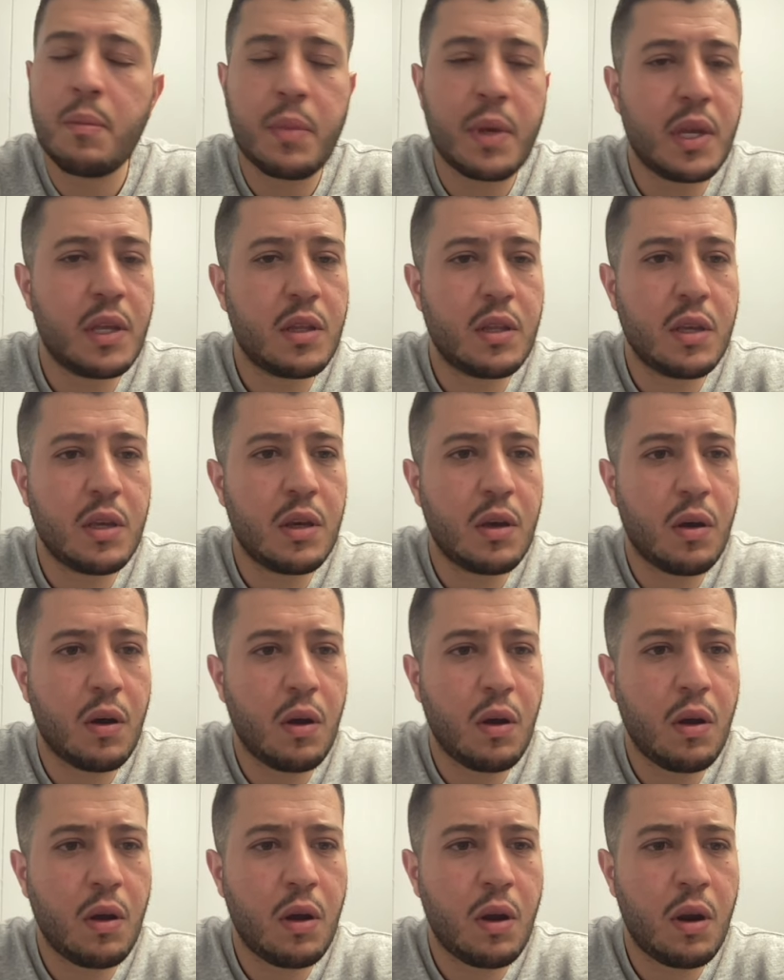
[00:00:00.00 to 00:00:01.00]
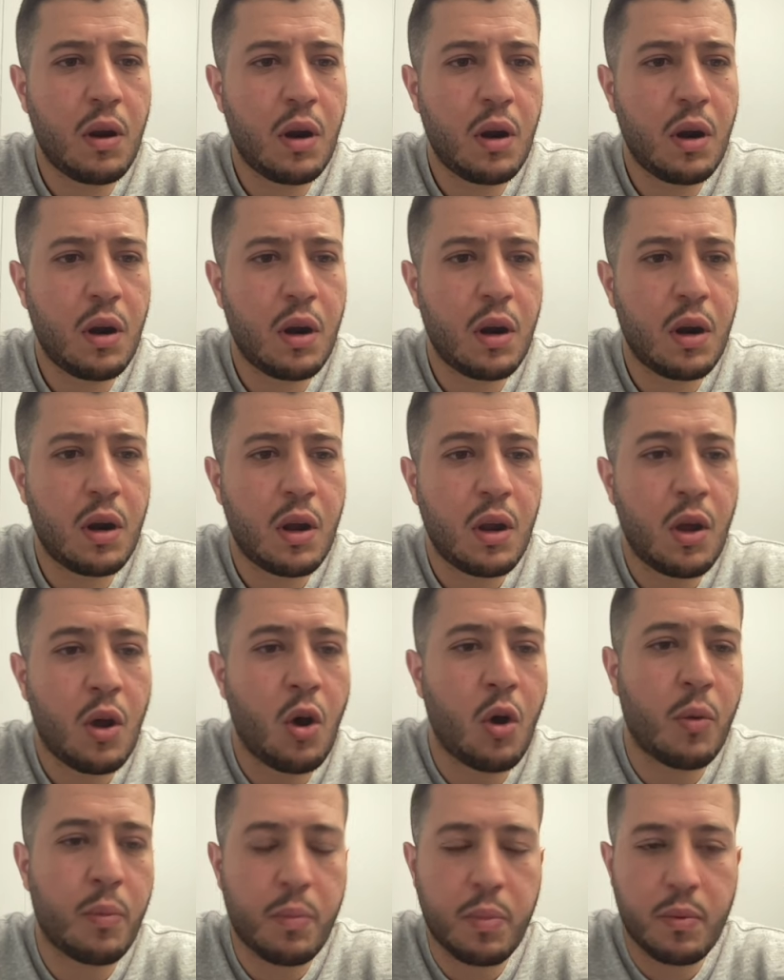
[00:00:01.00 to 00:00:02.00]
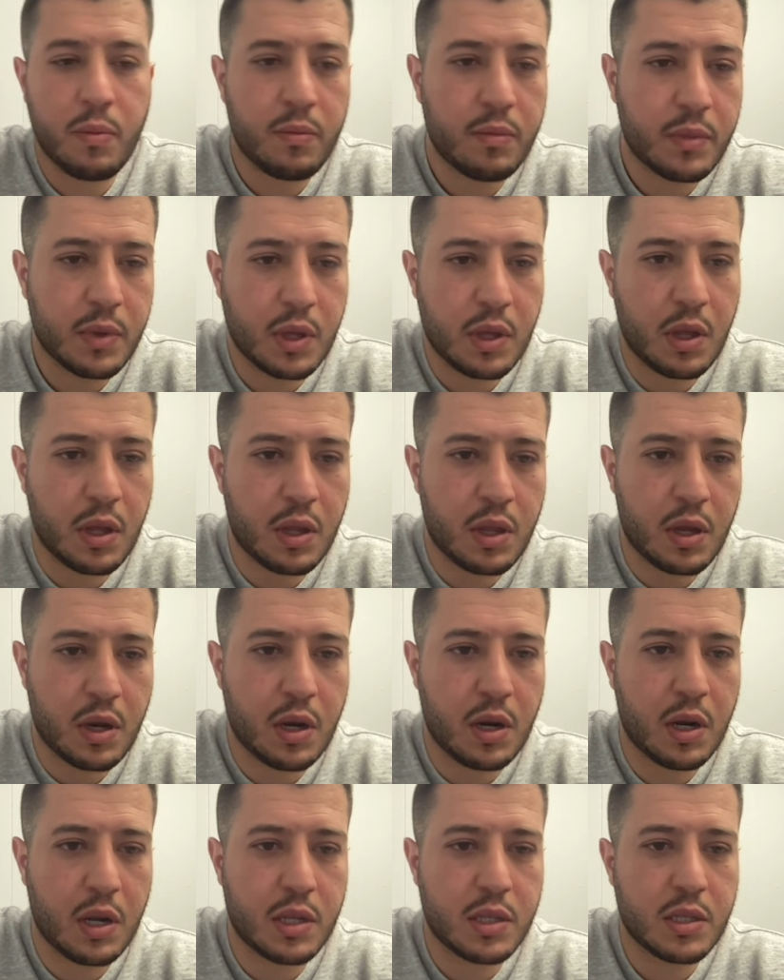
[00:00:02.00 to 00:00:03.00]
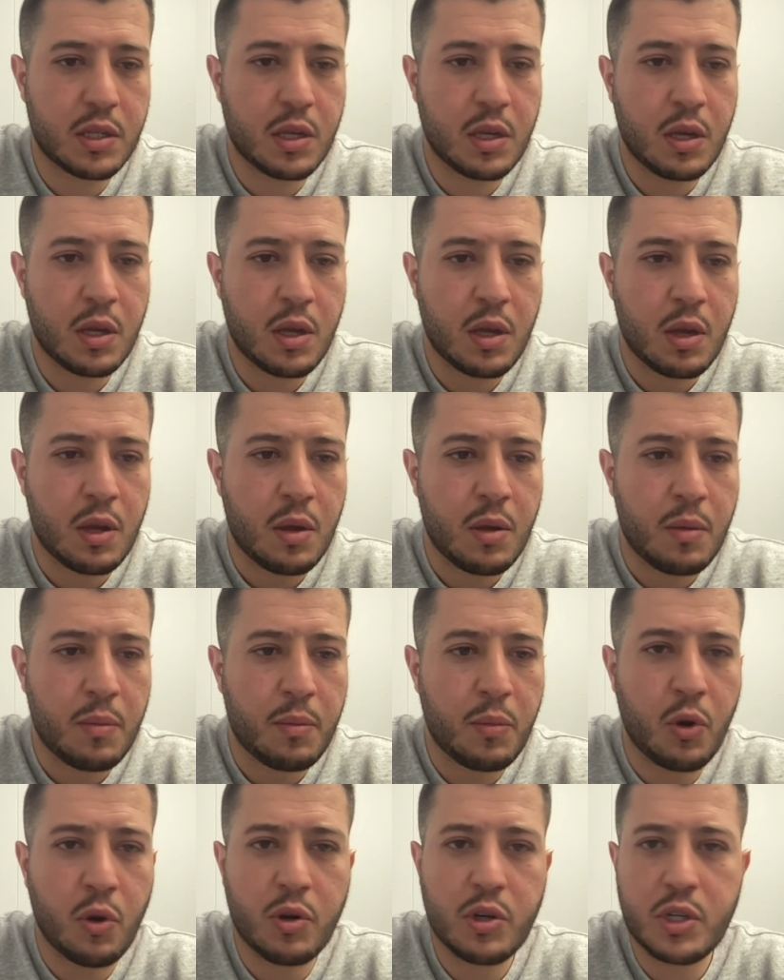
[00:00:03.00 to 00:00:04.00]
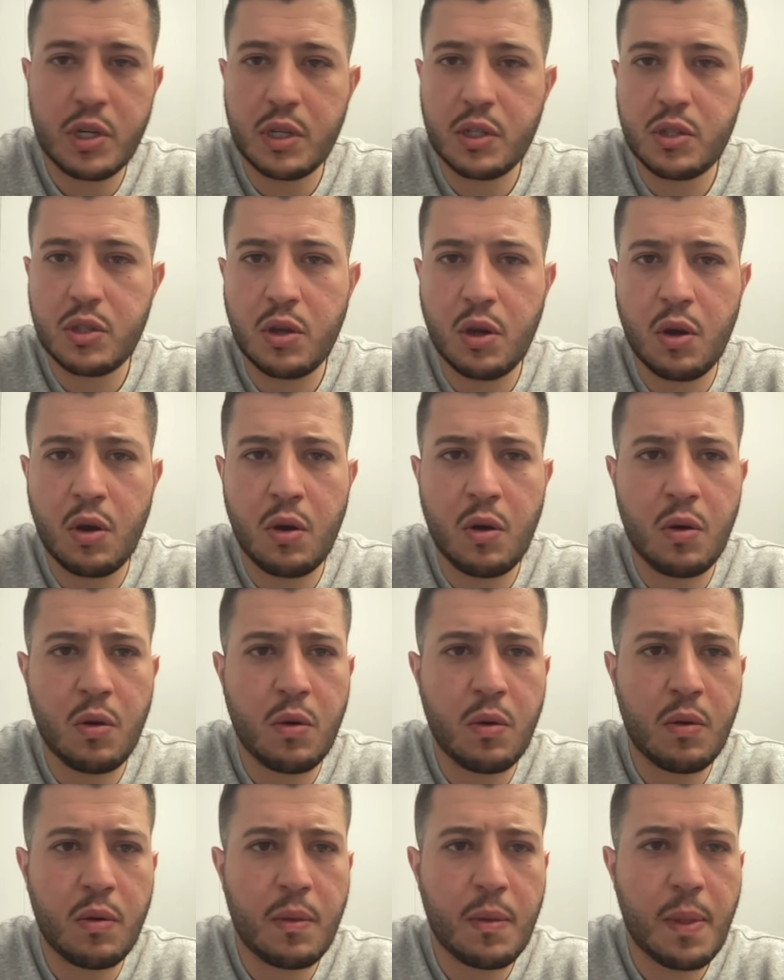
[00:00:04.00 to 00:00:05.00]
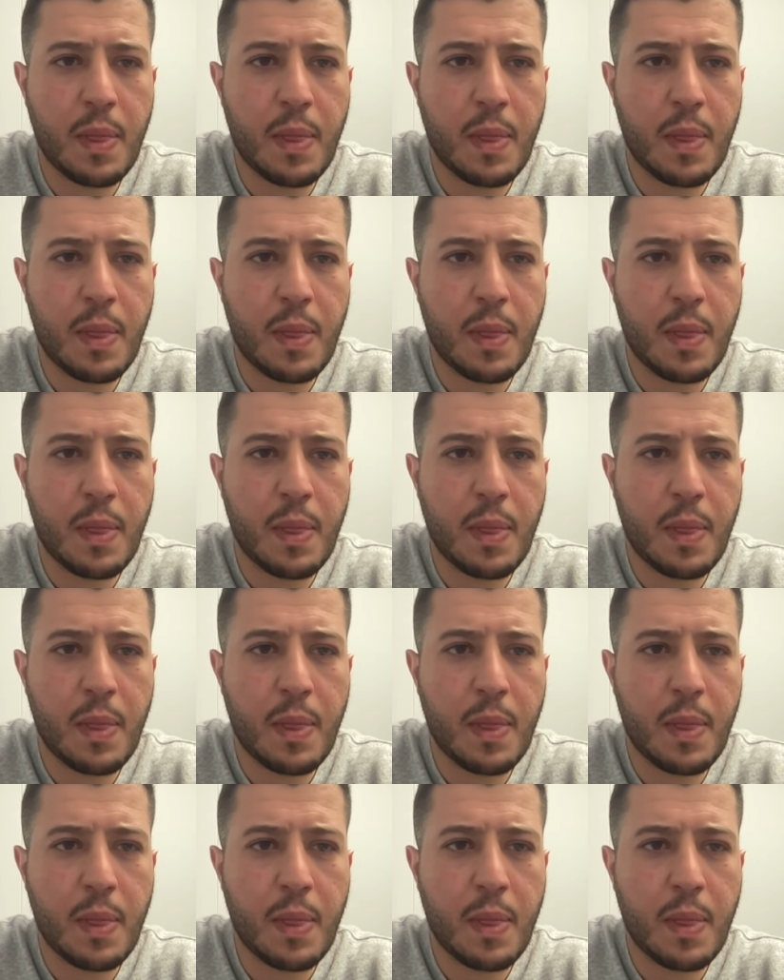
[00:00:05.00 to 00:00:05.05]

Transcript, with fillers: ptr oh yeah there it is portion so